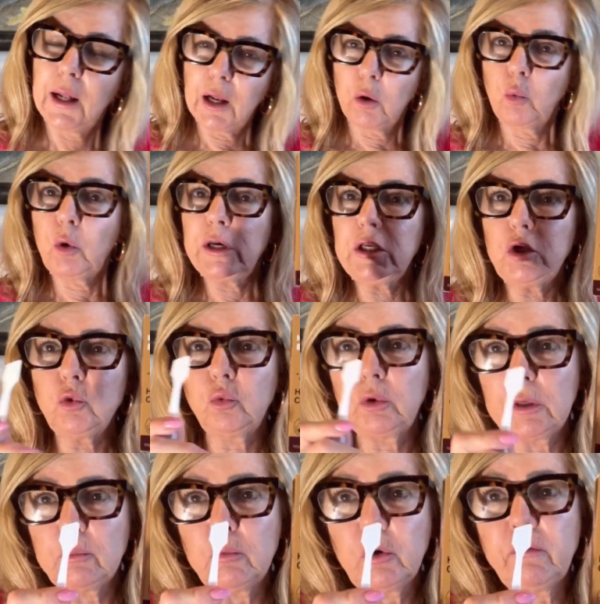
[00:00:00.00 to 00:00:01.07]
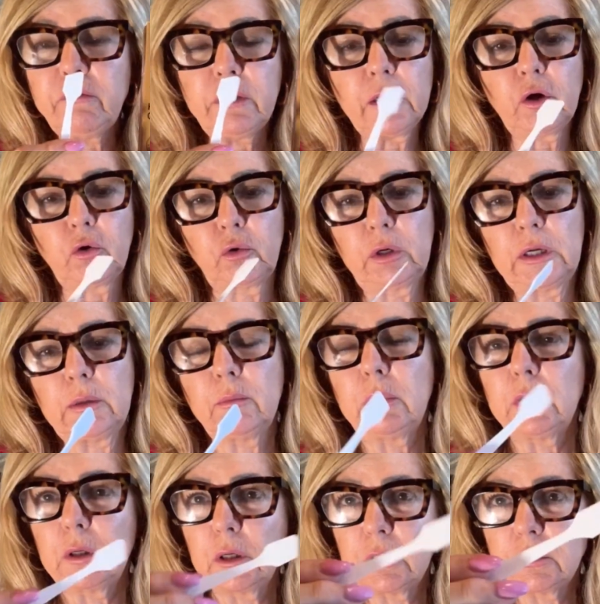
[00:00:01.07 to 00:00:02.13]
when you remove the cream
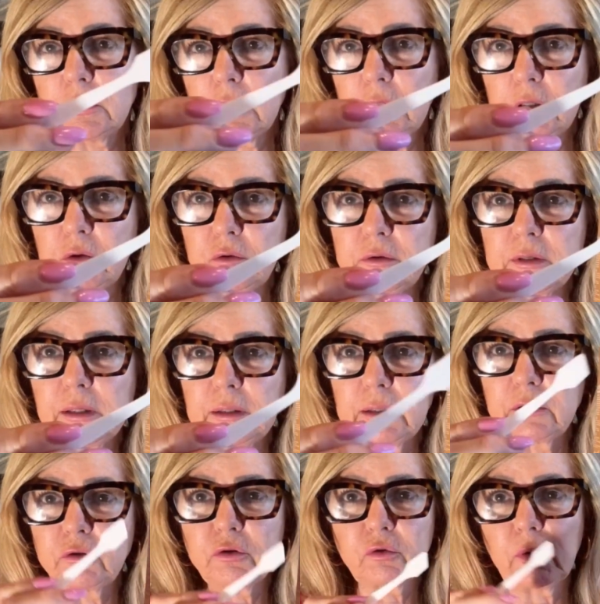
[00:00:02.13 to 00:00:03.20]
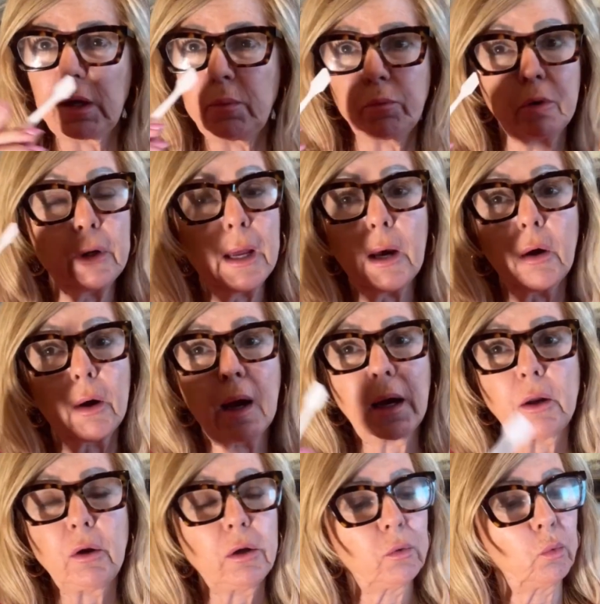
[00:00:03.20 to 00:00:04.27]
to use the little scraper. Now,
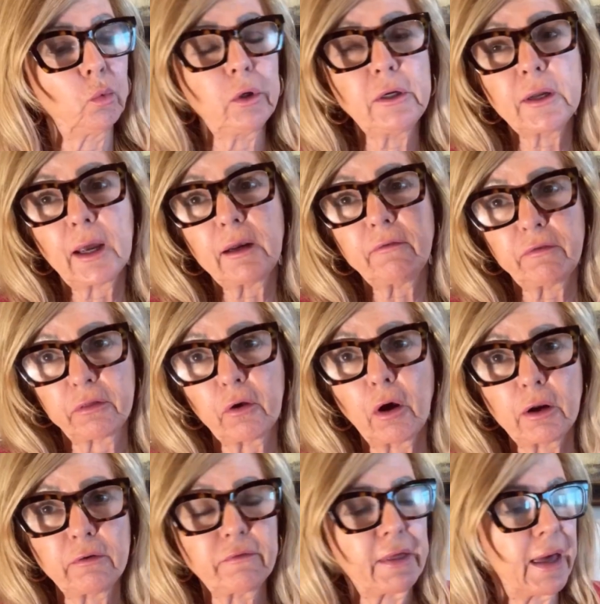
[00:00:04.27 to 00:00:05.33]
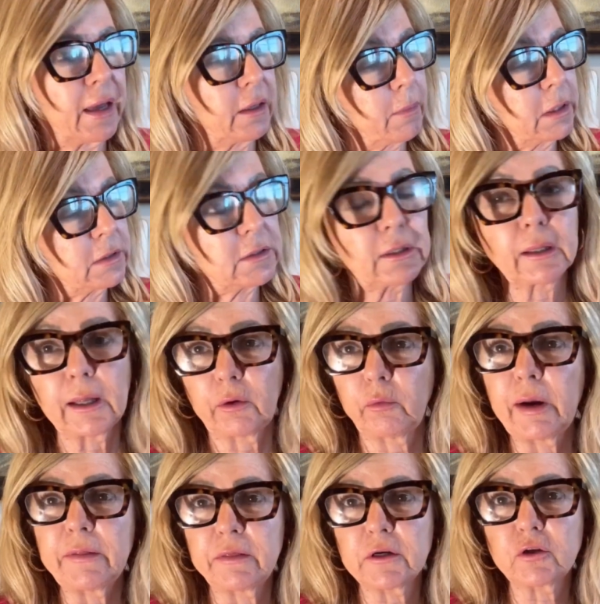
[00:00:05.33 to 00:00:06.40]
I would not have thought of that until I
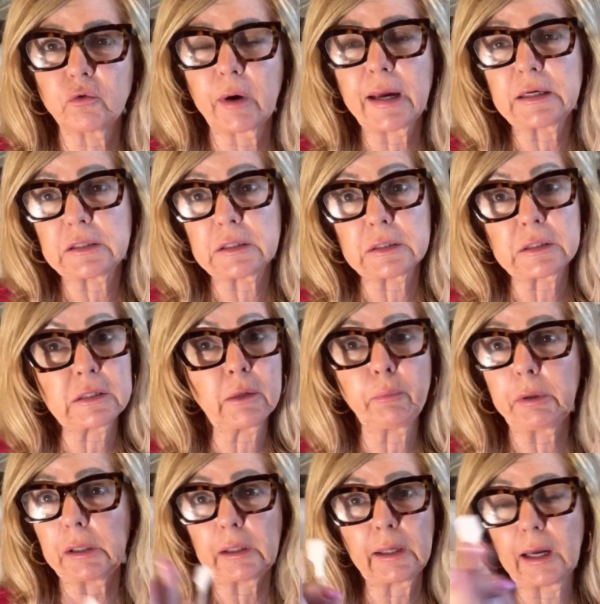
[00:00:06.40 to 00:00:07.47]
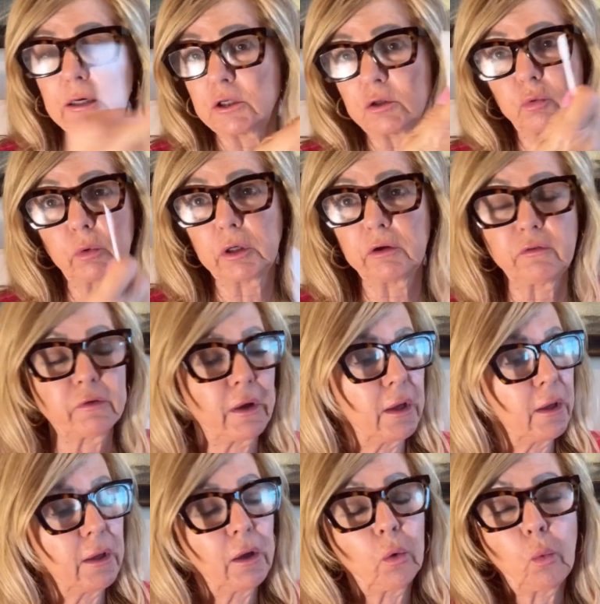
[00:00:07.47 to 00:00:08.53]
read the directions. Typically, I just would have
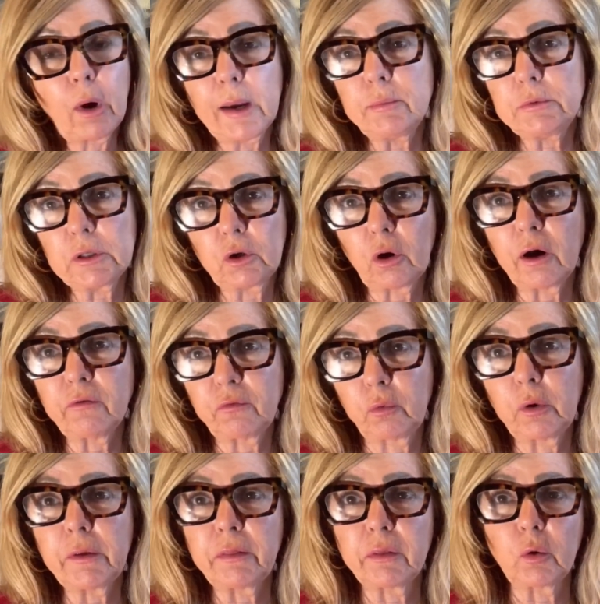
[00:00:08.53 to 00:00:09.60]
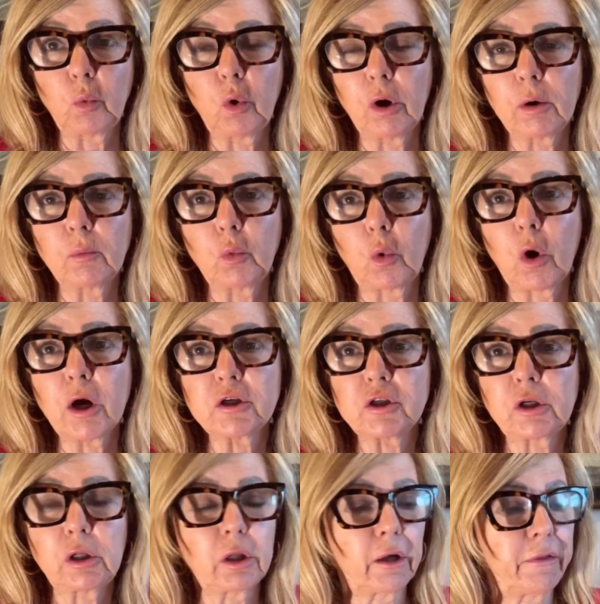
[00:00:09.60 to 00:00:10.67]
wiped it off with the warm
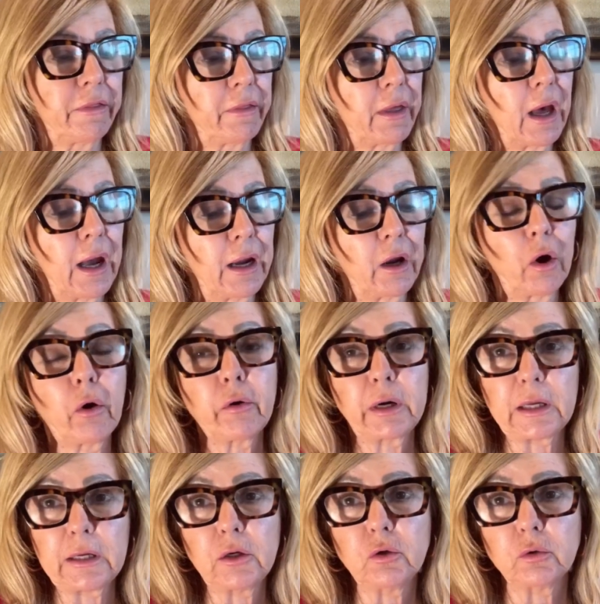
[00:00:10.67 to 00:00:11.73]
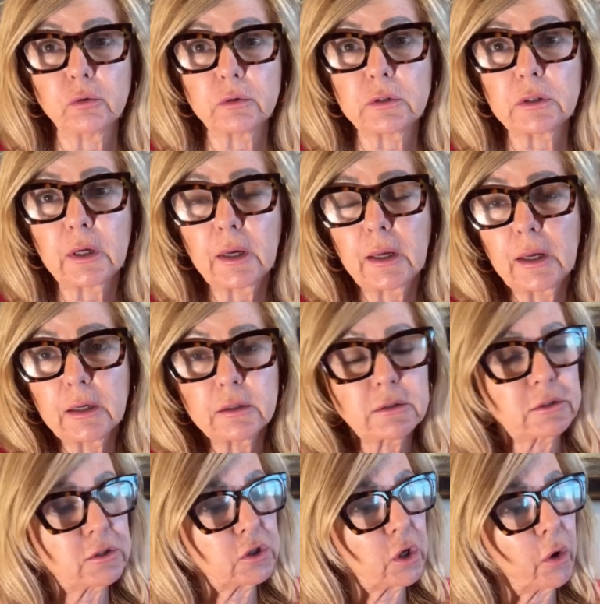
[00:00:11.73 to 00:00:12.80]
washcloth I already used.
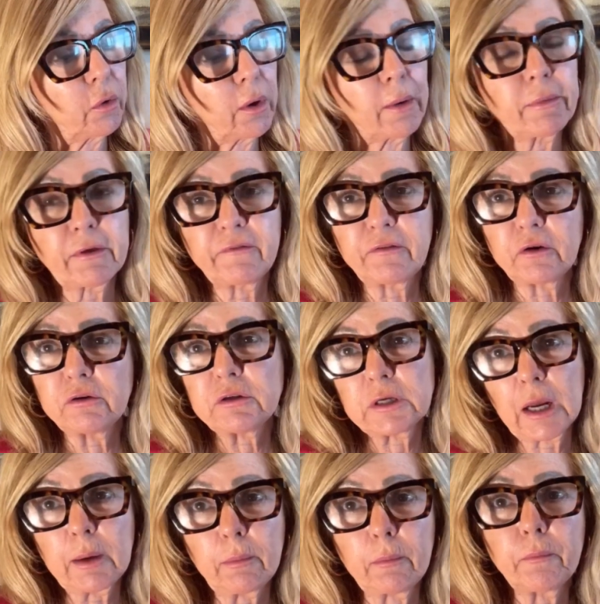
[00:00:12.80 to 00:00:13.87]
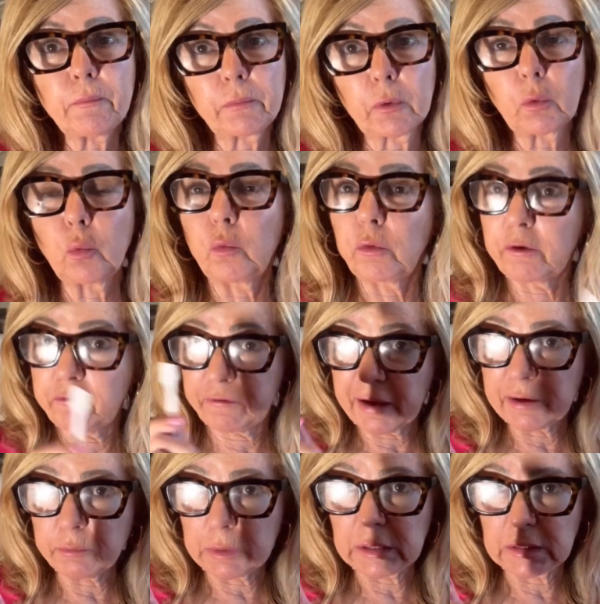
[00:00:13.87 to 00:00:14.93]
So on the first time, the
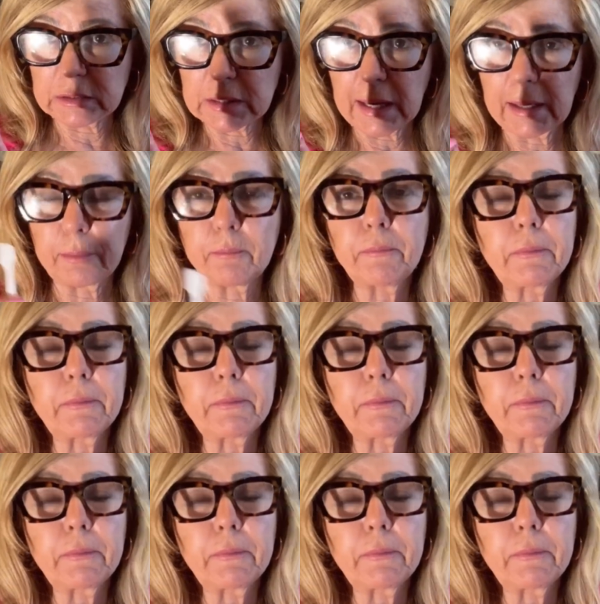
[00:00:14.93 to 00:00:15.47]
5-minute time,